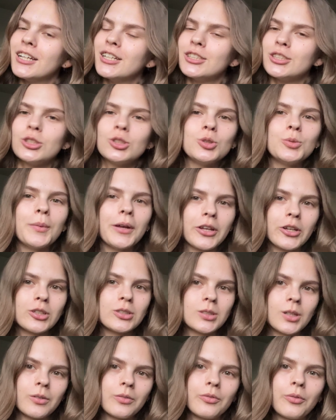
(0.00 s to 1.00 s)
to make
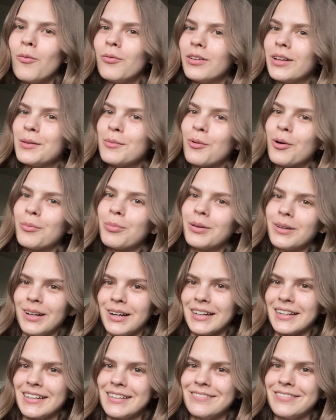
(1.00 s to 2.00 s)
yourself hopefully more
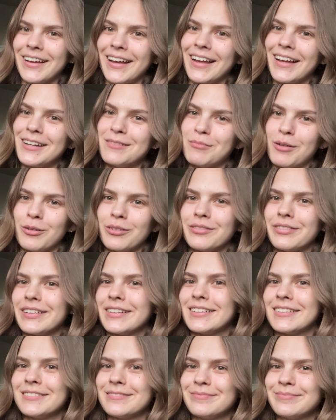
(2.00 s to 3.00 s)
productive and
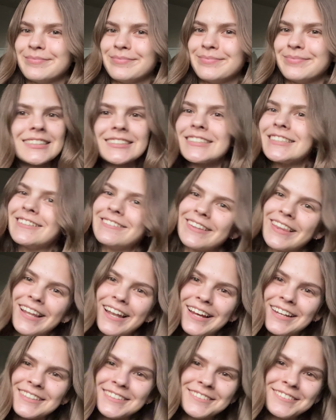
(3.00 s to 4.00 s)
motivated. See you in the
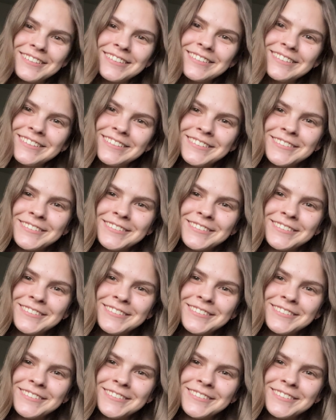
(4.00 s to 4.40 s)
next one.